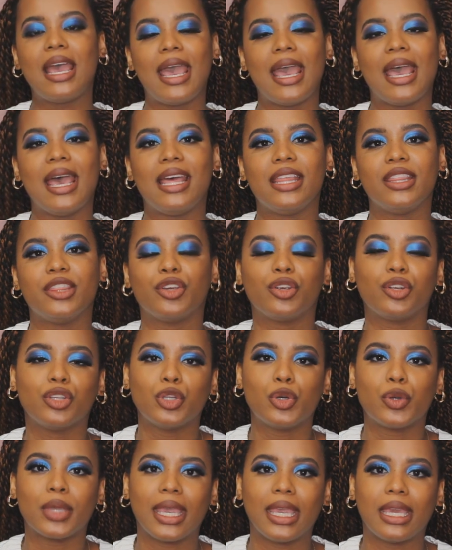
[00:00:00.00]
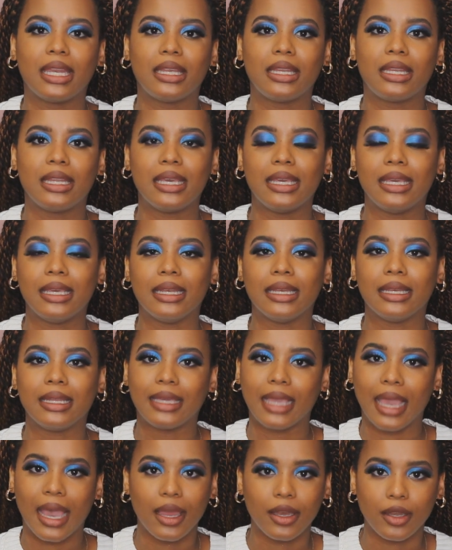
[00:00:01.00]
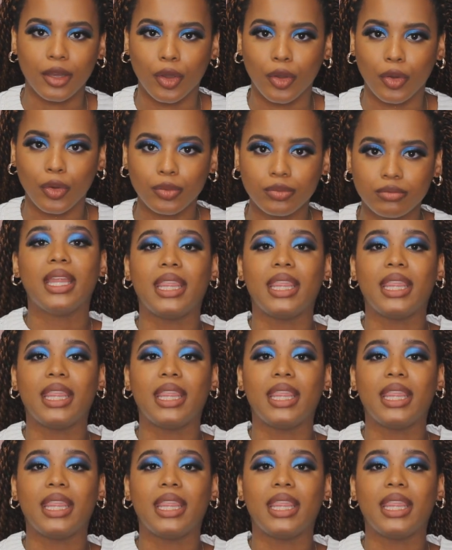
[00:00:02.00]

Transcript: and they're located in Gatineau.